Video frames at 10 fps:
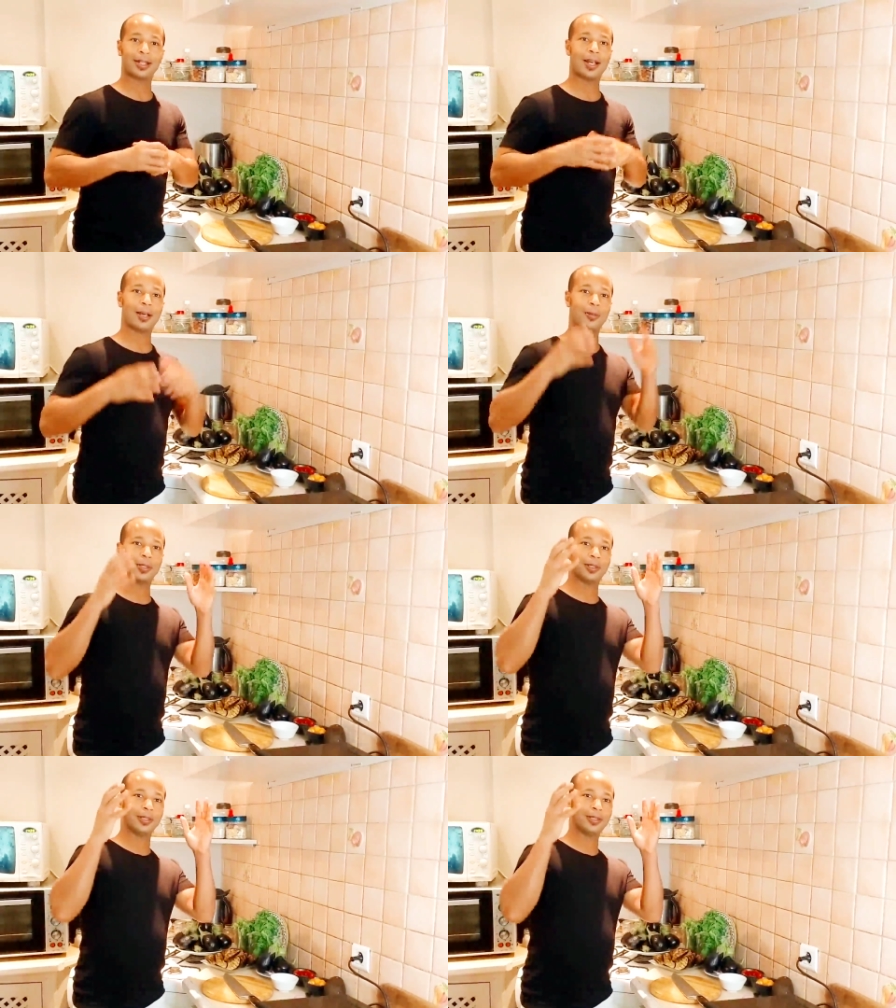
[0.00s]
our
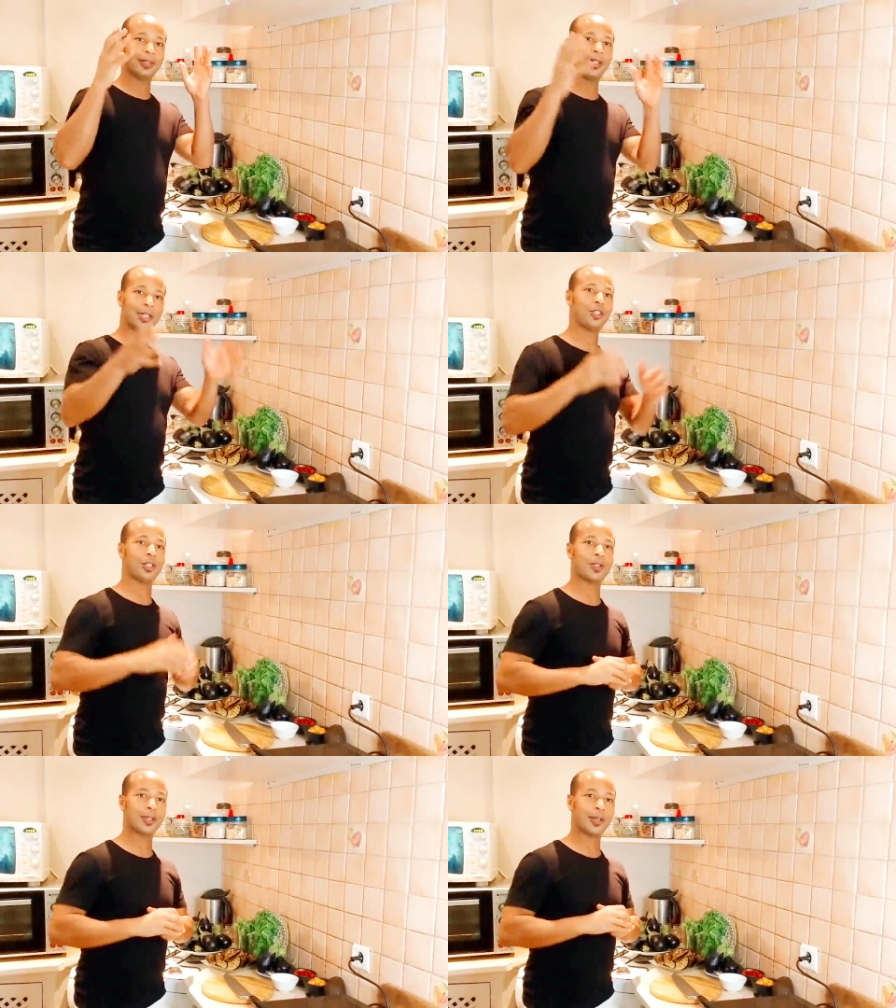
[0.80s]

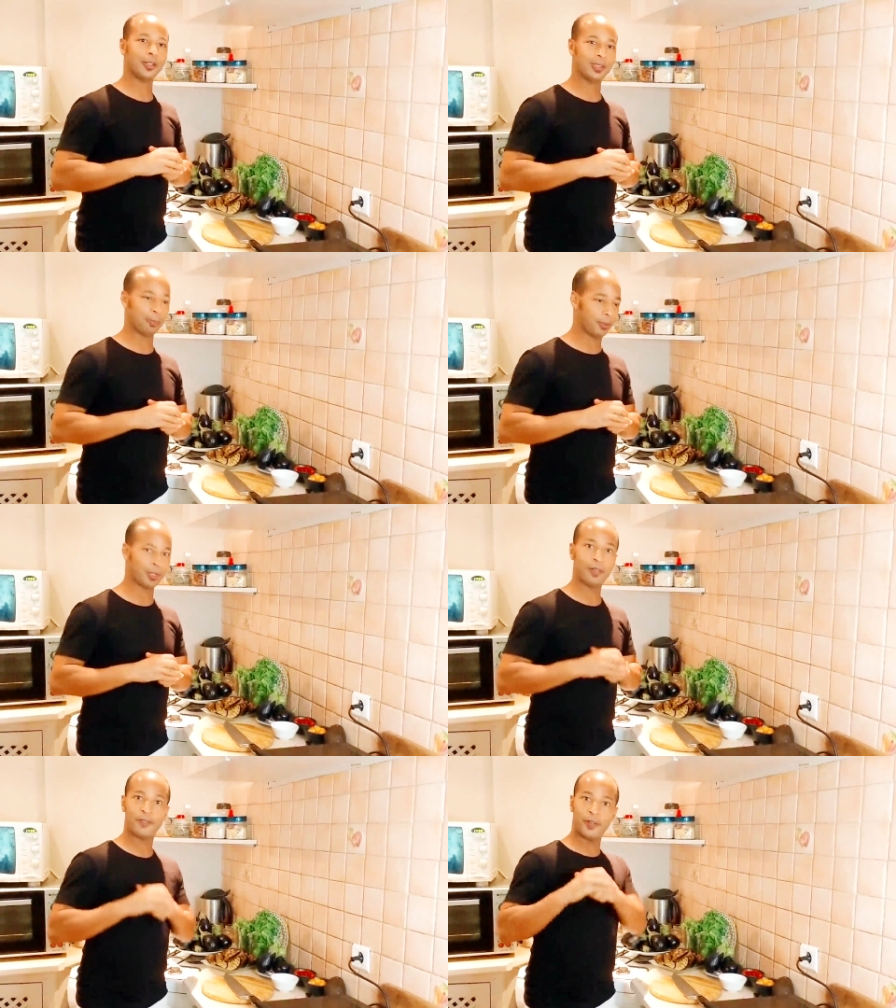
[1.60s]
delicious recipe.
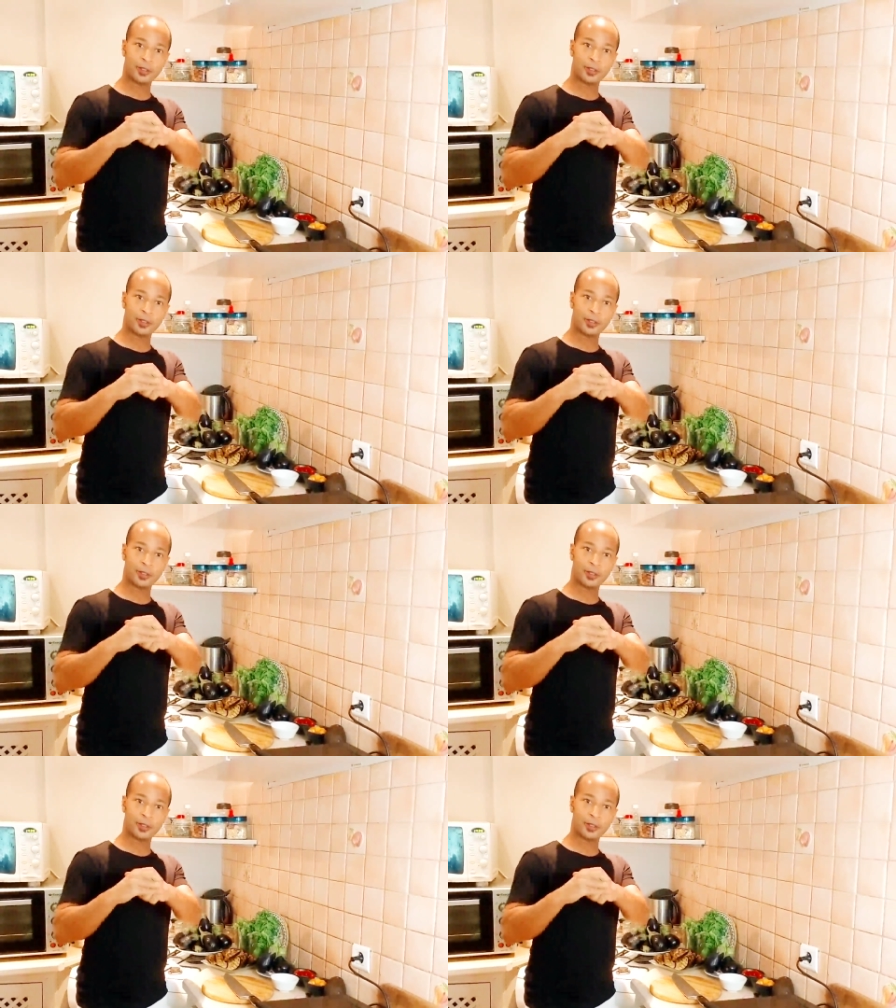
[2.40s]
First